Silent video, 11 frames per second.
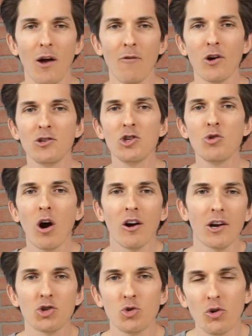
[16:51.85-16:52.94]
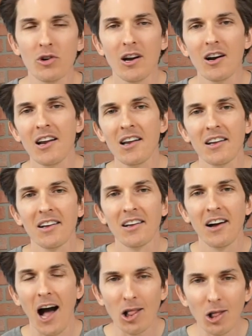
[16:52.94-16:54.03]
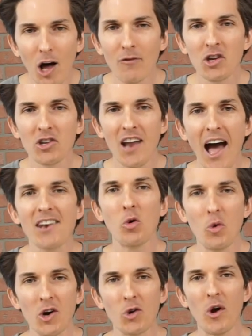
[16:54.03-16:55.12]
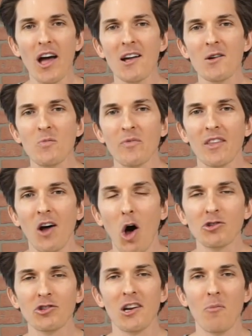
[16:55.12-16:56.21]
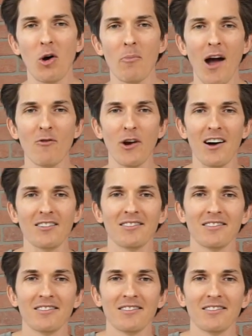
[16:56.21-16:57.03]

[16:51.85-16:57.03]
My friends, you are extraordinary. I love you, not in a weird way. I'll see you tomorrow. Bye for now.